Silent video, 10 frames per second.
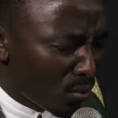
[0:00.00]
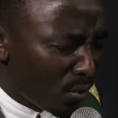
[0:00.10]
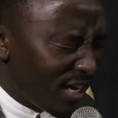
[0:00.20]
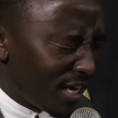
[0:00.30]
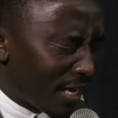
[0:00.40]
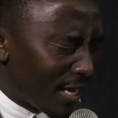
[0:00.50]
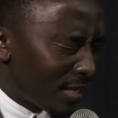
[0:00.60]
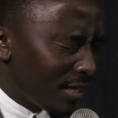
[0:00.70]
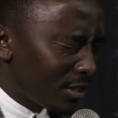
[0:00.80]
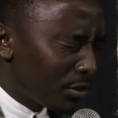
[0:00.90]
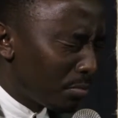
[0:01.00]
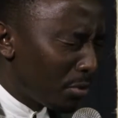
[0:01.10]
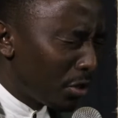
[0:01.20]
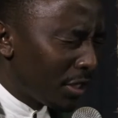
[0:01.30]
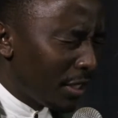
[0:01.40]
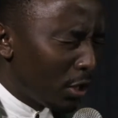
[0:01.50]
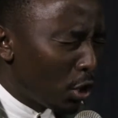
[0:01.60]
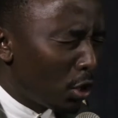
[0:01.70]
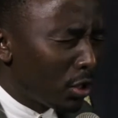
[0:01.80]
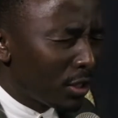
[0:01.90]
We declare this morning,
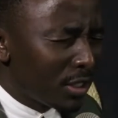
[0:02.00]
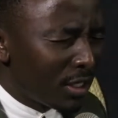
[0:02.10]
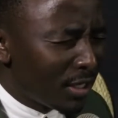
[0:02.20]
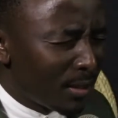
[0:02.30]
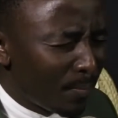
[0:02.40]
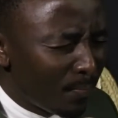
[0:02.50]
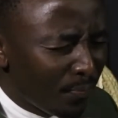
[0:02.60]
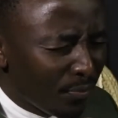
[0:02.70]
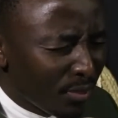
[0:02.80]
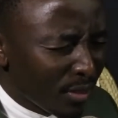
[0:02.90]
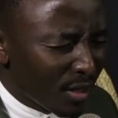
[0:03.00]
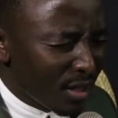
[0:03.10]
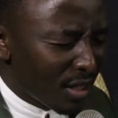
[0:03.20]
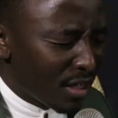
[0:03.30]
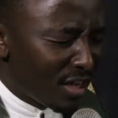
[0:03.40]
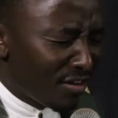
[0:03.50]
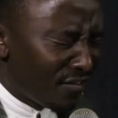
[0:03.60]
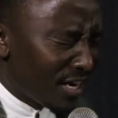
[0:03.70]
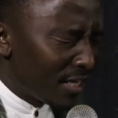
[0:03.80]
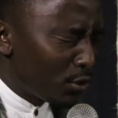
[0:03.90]
Lord,
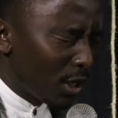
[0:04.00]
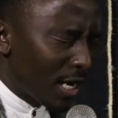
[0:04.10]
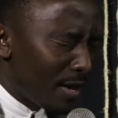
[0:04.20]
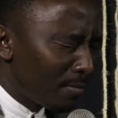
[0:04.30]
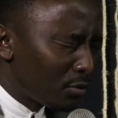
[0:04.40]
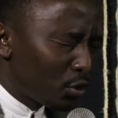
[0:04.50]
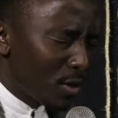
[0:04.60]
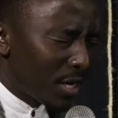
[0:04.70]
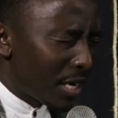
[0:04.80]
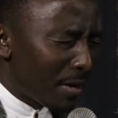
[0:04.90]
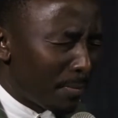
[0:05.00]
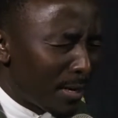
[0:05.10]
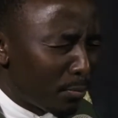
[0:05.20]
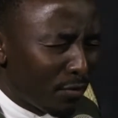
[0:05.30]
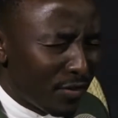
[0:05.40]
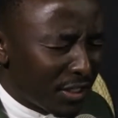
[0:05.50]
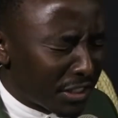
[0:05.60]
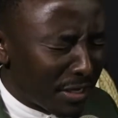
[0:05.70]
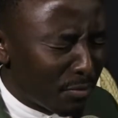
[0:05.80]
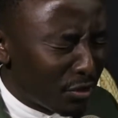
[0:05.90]
and as we come to a wrap up of this
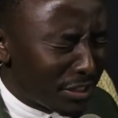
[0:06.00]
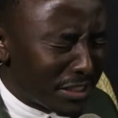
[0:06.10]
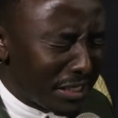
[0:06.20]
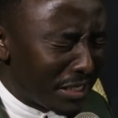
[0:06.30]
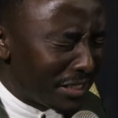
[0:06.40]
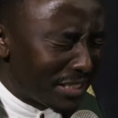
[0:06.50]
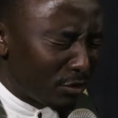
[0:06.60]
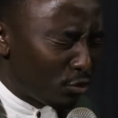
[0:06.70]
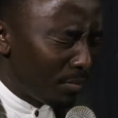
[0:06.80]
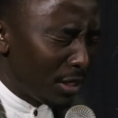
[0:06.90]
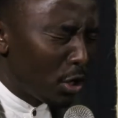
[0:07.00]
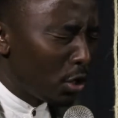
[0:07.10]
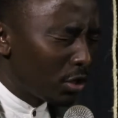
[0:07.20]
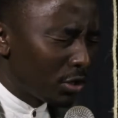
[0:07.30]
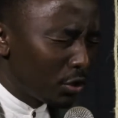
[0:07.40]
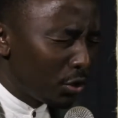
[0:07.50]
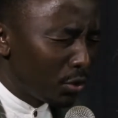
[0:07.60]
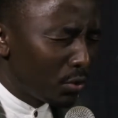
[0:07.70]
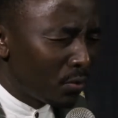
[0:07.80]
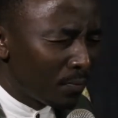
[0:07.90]
sermon series, that we belong to you.
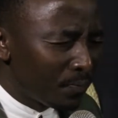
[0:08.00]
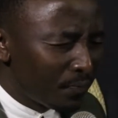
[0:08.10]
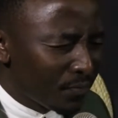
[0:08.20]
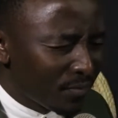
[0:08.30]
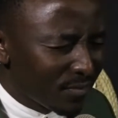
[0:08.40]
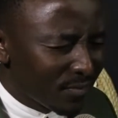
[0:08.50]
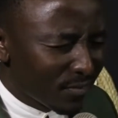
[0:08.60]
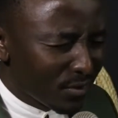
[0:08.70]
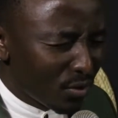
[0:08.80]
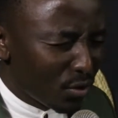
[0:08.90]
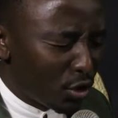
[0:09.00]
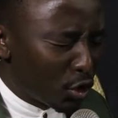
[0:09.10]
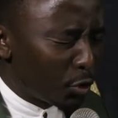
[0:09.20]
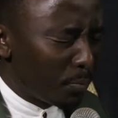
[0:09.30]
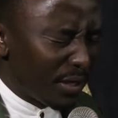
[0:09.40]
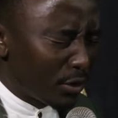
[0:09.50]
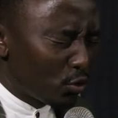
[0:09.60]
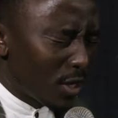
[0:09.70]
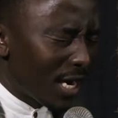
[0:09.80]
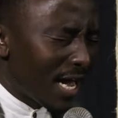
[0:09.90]
You speak
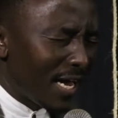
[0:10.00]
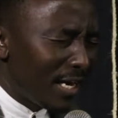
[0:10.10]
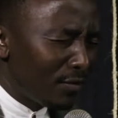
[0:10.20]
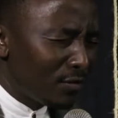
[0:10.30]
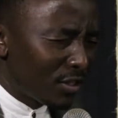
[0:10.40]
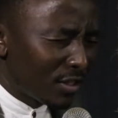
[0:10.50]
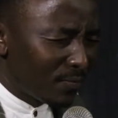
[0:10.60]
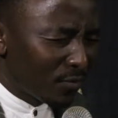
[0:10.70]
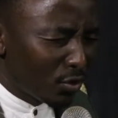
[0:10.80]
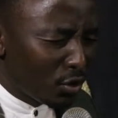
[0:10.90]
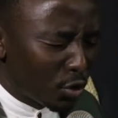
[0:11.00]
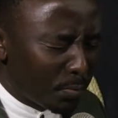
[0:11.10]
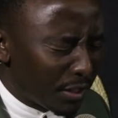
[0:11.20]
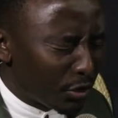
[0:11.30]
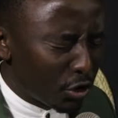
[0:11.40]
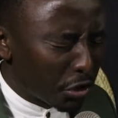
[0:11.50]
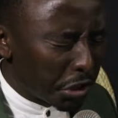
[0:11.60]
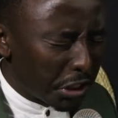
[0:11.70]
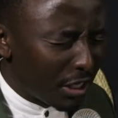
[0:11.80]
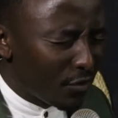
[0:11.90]
to our lives, you speak to your
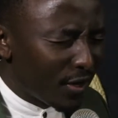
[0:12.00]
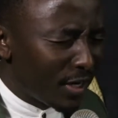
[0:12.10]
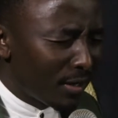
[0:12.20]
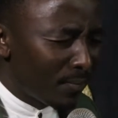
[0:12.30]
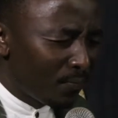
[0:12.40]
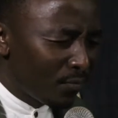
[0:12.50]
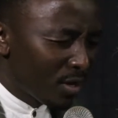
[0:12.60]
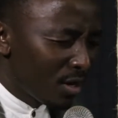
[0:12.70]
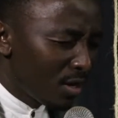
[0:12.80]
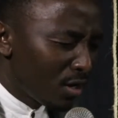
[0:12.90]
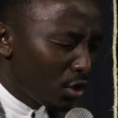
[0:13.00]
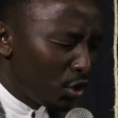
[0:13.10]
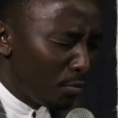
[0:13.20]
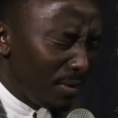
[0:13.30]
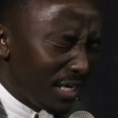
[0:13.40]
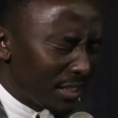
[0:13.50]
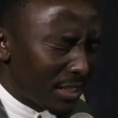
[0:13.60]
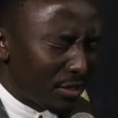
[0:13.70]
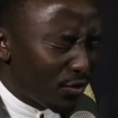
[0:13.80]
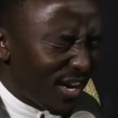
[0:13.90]
children, you
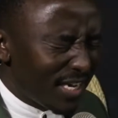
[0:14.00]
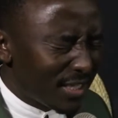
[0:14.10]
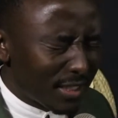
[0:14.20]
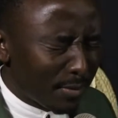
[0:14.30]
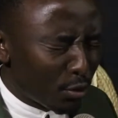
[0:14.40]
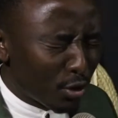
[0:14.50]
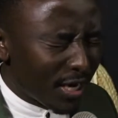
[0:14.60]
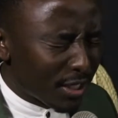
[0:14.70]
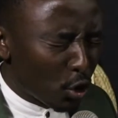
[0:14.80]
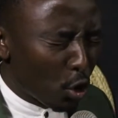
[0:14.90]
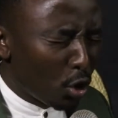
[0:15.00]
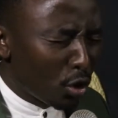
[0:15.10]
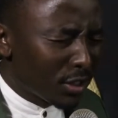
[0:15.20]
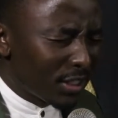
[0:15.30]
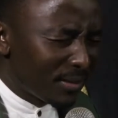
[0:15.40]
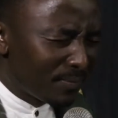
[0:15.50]
minister grace upon us, Lord.